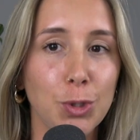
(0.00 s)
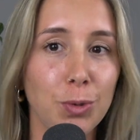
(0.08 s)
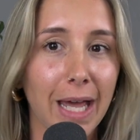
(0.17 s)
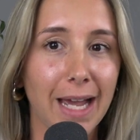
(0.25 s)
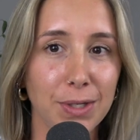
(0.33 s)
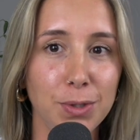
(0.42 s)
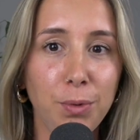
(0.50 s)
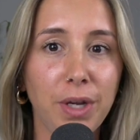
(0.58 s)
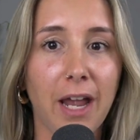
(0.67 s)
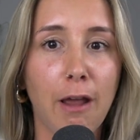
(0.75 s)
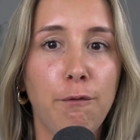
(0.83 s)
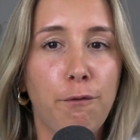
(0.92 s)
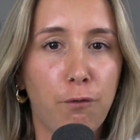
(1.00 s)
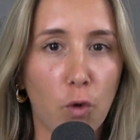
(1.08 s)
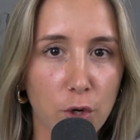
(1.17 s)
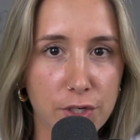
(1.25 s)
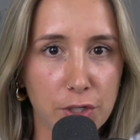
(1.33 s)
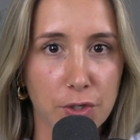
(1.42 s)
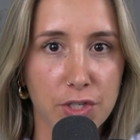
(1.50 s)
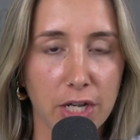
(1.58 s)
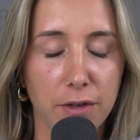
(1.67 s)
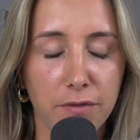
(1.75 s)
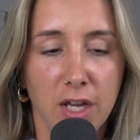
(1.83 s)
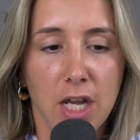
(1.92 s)
do that. You can force
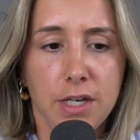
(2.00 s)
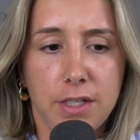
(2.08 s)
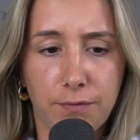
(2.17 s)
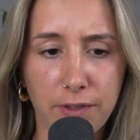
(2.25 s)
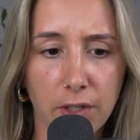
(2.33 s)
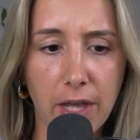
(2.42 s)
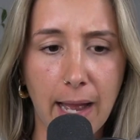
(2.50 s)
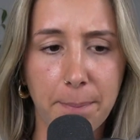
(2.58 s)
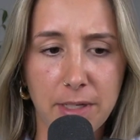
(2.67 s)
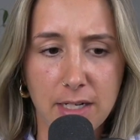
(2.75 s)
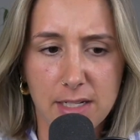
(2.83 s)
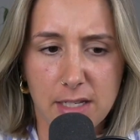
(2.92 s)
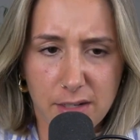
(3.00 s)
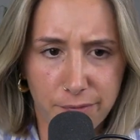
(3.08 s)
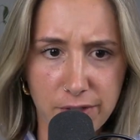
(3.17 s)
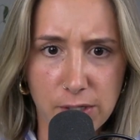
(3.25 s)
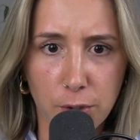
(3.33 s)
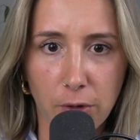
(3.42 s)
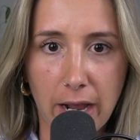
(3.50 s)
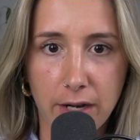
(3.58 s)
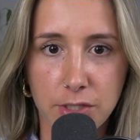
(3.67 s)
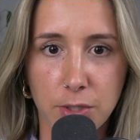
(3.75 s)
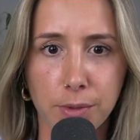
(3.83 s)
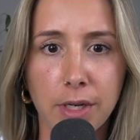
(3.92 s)
yourself to feel happiness and to feel
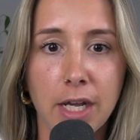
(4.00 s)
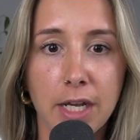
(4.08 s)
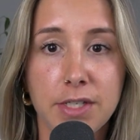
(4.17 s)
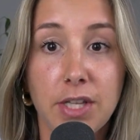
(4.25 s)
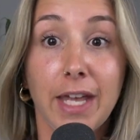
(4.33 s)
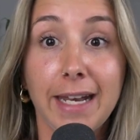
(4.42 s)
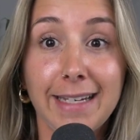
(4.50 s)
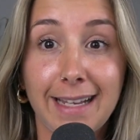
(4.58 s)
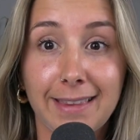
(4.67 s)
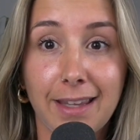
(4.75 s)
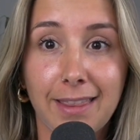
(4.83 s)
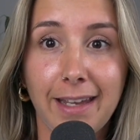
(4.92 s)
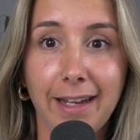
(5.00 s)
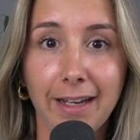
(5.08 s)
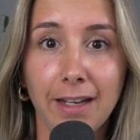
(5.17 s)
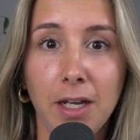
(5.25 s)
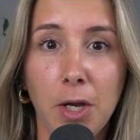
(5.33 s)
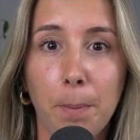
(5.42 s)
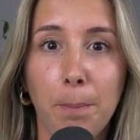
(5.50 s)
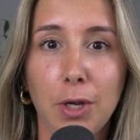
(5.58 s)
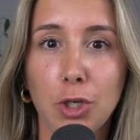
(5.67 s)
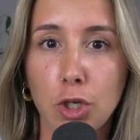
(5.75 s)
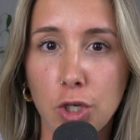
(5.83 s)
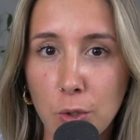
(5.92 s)
gratitude to then get the thing, but
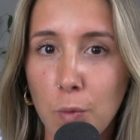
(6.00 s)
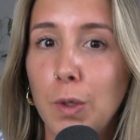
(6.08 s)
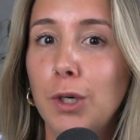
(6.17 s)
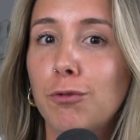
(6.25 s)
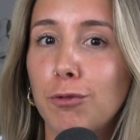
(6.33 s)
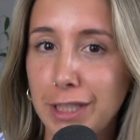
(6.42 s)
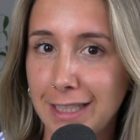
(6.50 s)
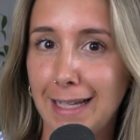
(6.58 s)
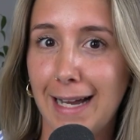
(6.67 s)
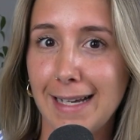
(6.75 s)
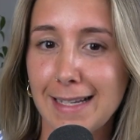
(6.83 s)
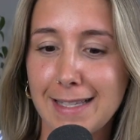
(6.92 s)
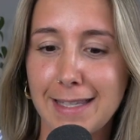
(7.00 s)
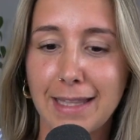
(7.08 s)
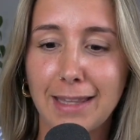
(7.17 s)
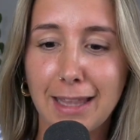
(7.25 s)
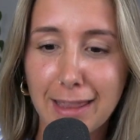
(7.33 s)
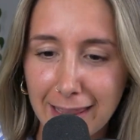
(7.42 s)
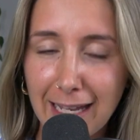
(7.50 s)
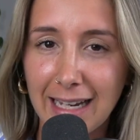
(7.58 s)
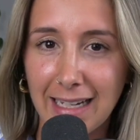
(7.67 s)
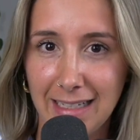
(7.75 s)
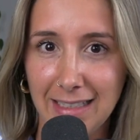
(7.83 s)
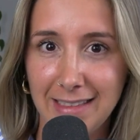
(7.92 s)
you will realize that the
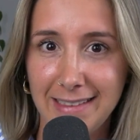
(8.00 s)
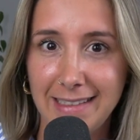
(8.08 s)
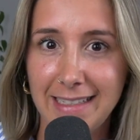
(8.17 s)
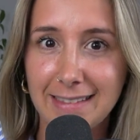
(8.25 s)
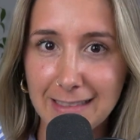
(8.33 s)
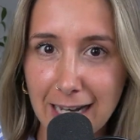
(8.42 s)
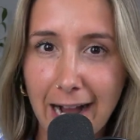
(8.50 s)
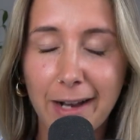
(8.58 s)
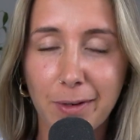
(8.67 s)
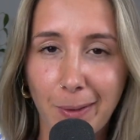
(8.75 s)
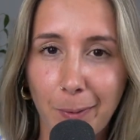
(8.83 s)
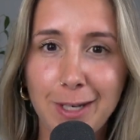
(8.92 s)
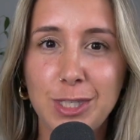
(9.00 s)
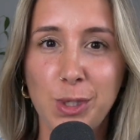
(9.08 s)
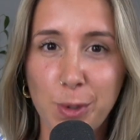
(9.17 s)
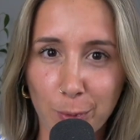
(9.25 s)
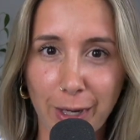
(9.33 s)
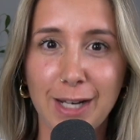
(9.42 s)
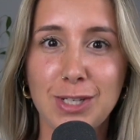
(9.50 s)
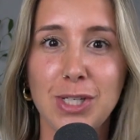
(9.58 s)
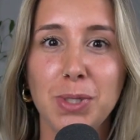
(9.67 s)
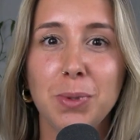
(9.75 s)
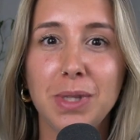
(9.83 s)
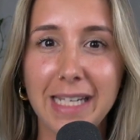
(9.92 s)
thing is not going to grant
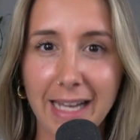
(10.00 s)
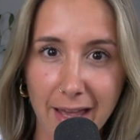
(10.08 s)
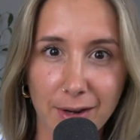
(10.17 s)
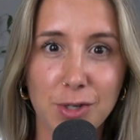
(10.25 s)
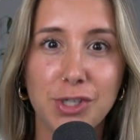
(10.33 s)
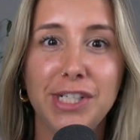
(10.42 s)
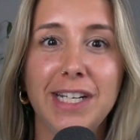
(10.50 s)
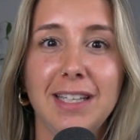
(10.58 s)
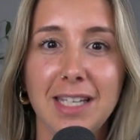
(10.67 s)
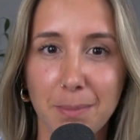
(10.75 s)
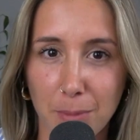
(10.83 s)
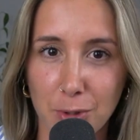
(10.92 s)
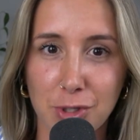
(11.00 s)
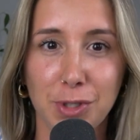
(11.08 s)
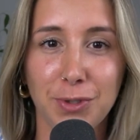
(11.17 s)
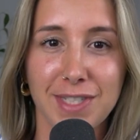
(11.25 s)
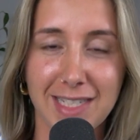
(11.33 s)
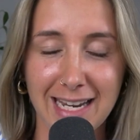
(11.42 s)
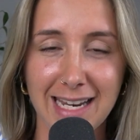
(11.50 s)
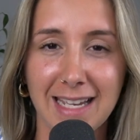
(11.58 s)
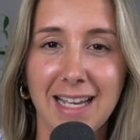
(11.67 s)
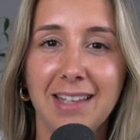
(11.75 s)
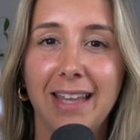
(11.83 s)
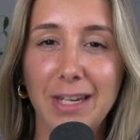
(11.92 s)
you the energy and the emotional state
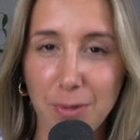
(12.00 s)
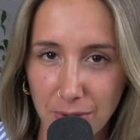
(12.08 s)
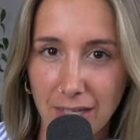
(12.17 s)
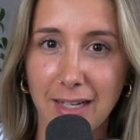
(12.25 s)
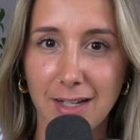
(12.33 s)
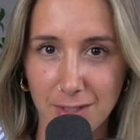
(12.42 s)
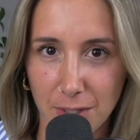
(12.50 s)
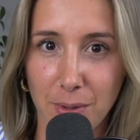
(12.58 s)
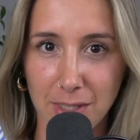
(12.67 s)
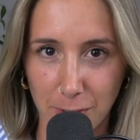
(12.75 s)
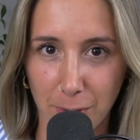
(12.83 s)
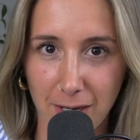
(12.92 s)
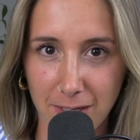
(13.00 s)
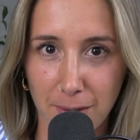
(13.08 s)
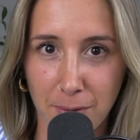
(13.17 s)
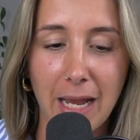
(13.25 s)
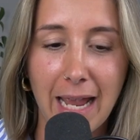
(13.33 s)
that you think it's going to grant you.